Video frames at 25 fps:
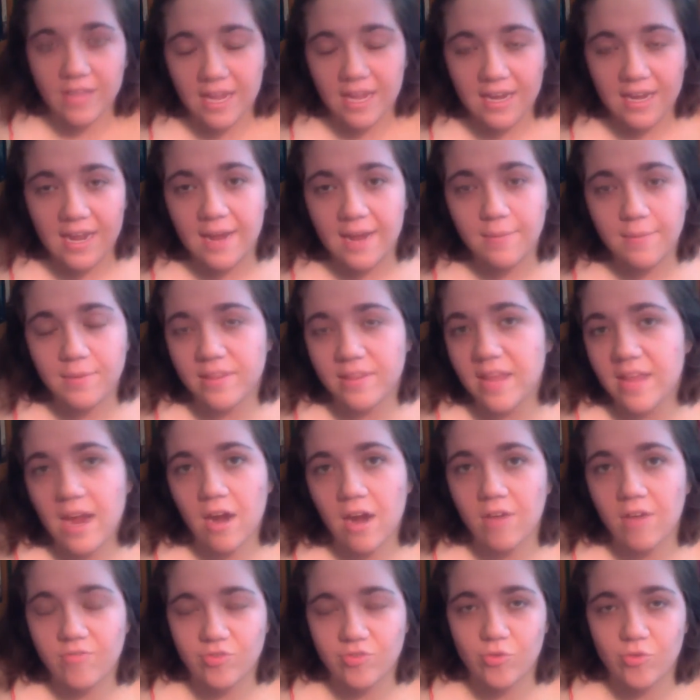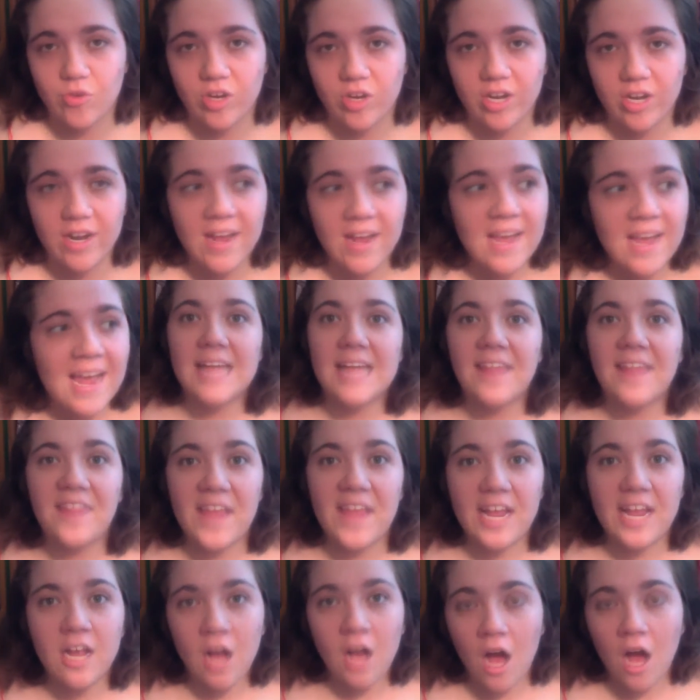named the heir of Dorne.
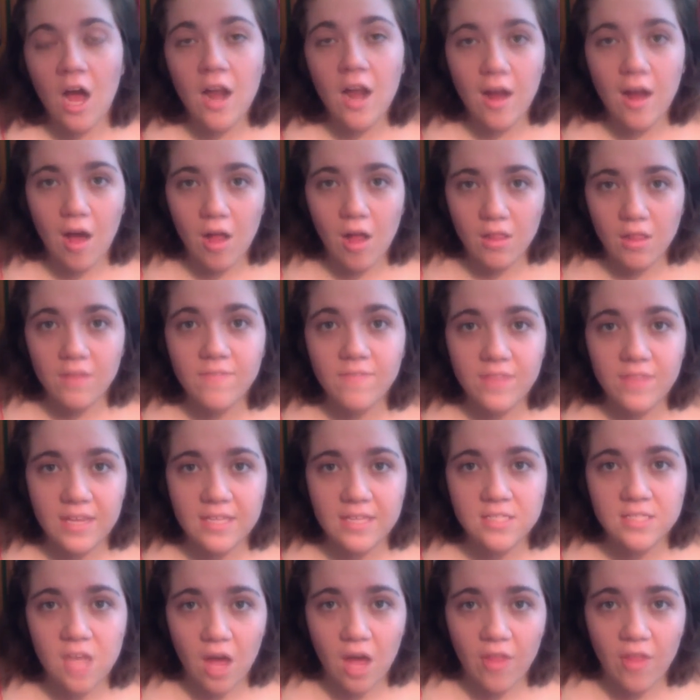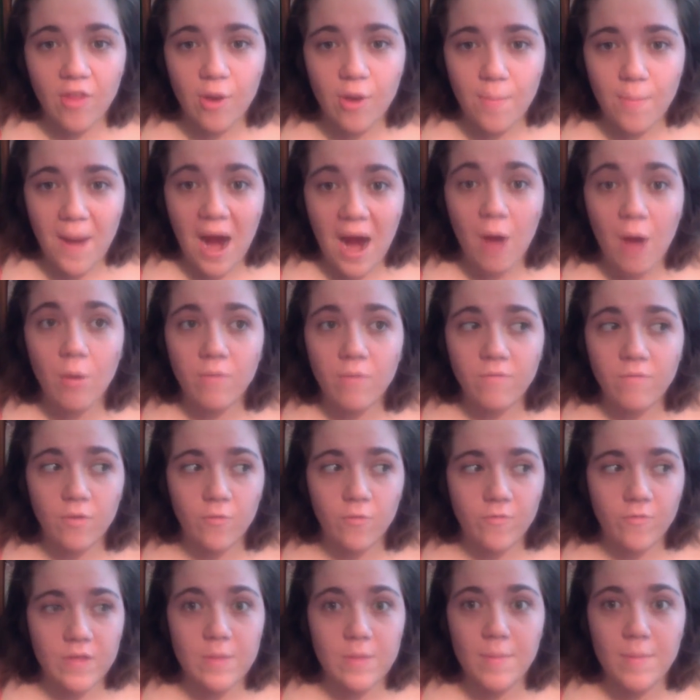They cut all of these other powerful
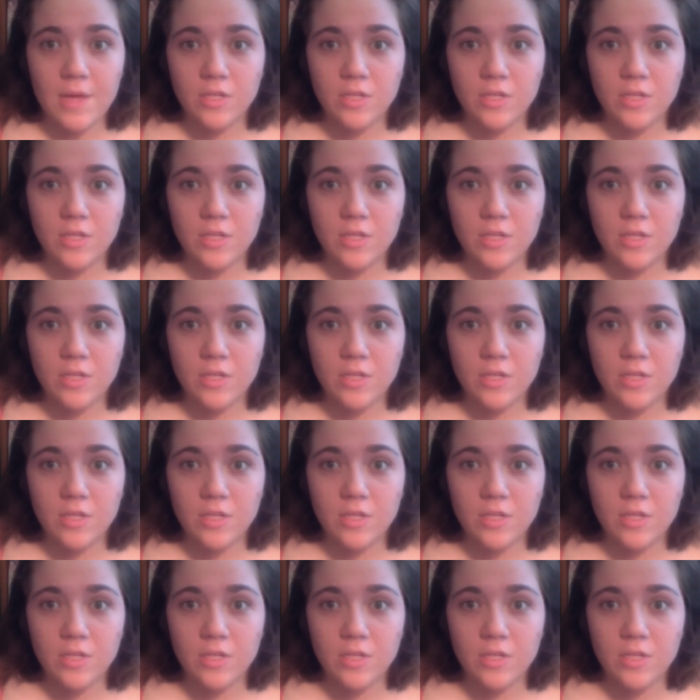female